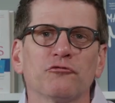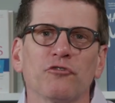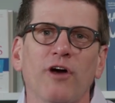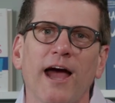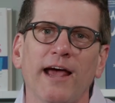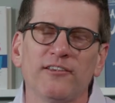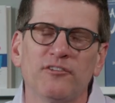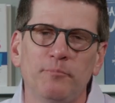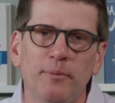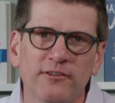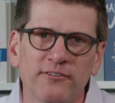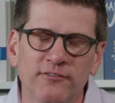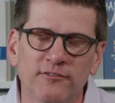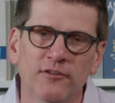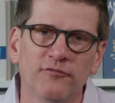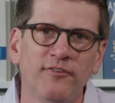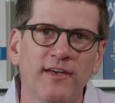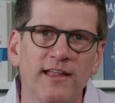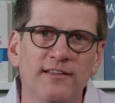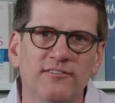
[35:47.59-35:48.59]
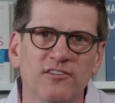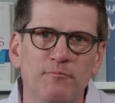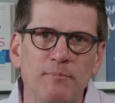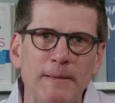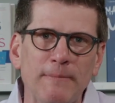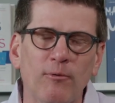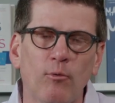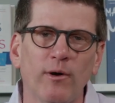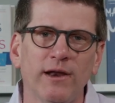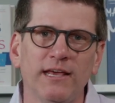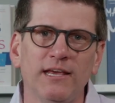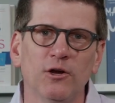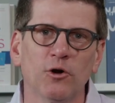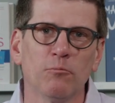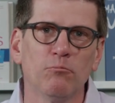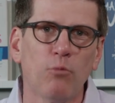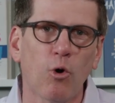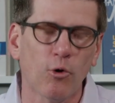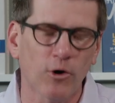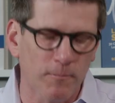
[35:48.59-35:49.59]
Rise business events that people want to hear
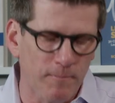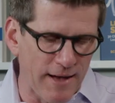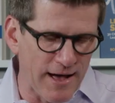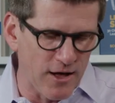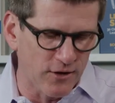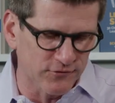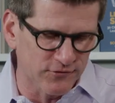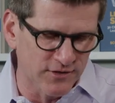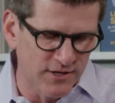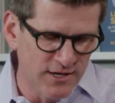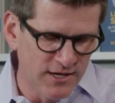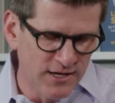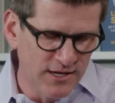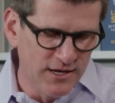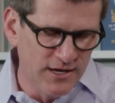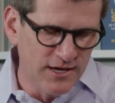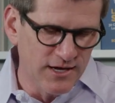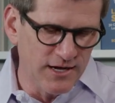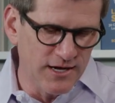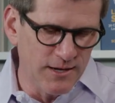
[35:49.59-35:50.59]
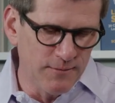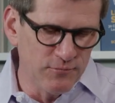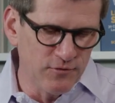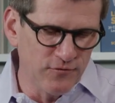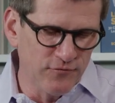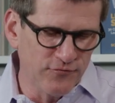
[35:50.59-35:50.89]
more about uh,